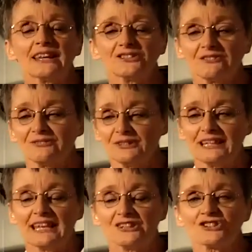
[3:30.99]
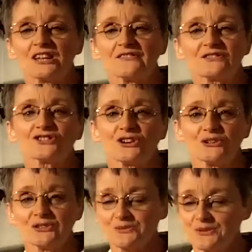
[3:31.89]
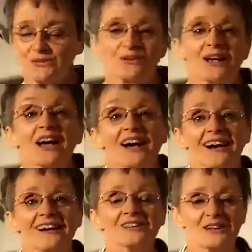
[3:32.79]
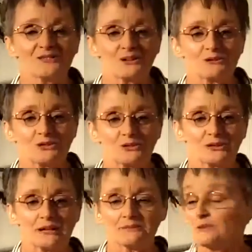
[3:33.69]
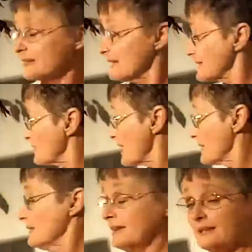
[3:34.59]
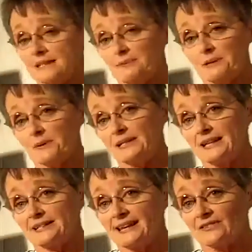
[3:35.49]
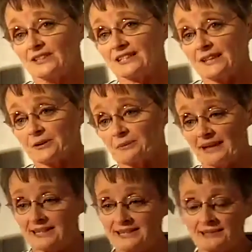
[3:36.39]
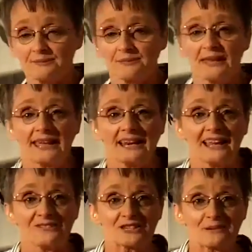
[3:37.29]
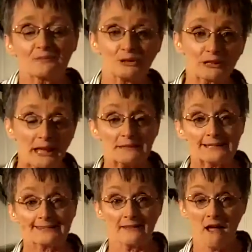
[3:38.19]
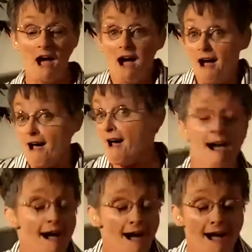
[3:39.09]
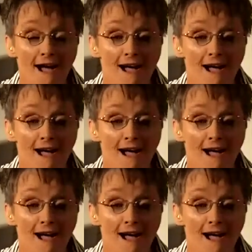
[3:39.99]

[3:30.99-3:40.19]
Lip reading: I just have to share this with you. I'll have some children come to me and I say, okay, tell me what sound this letter makes. And I'll have some of them look at me and say, ha!